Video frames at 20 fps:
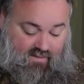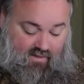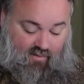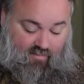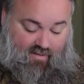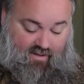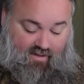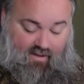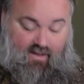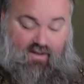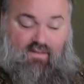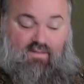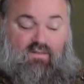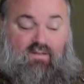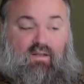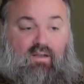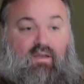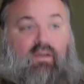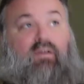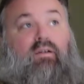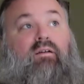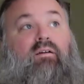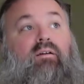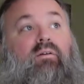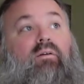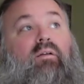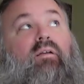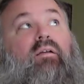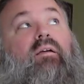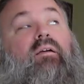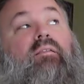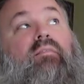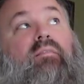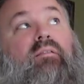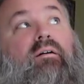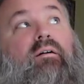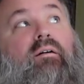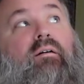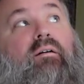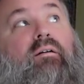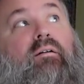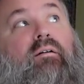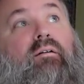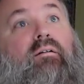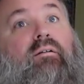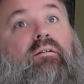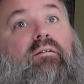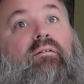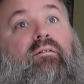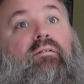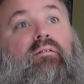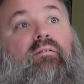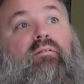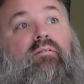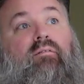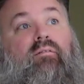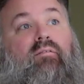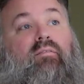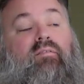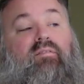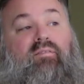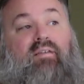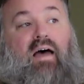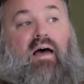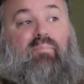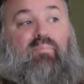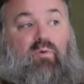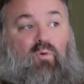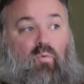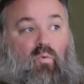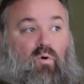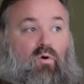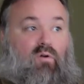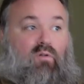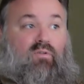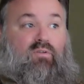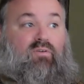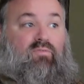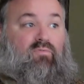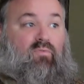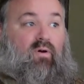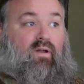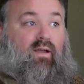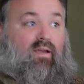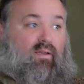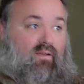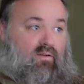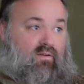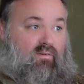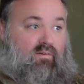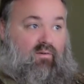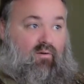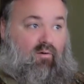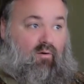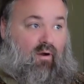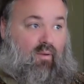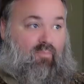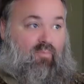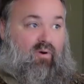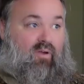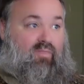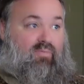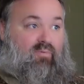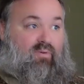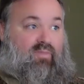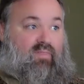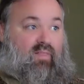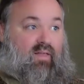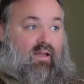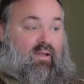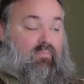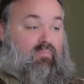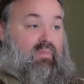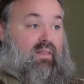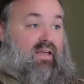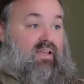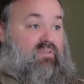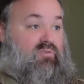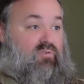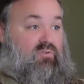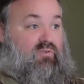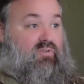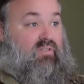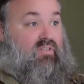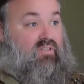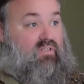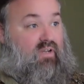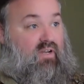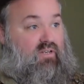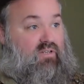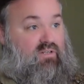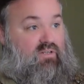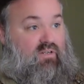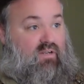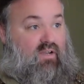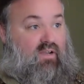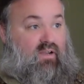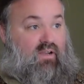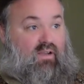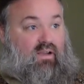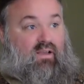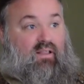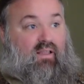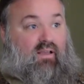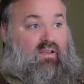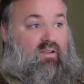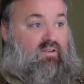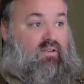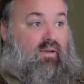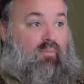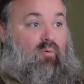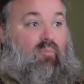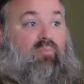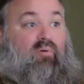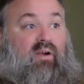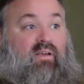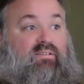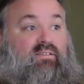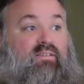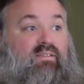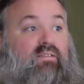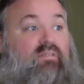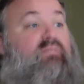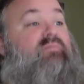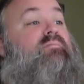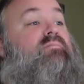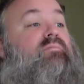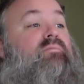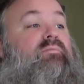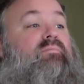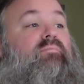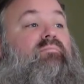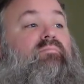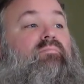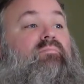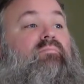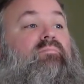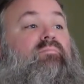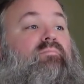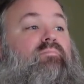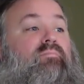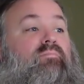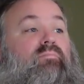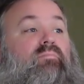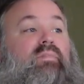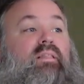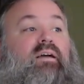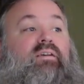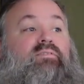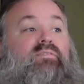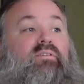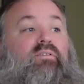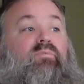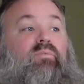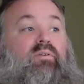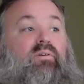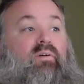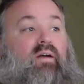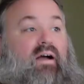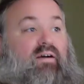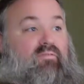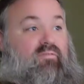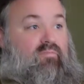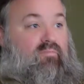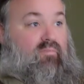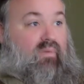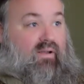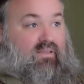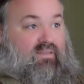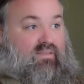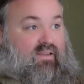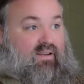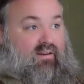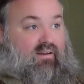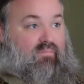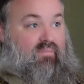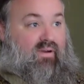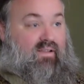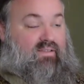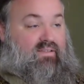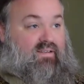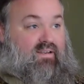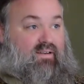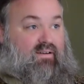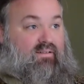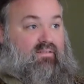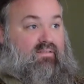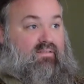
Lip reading: I'll be honest, in the dapper world of what I grew up with like blazers and such, like a double-breasted blazer where you have buttons here and buttons here.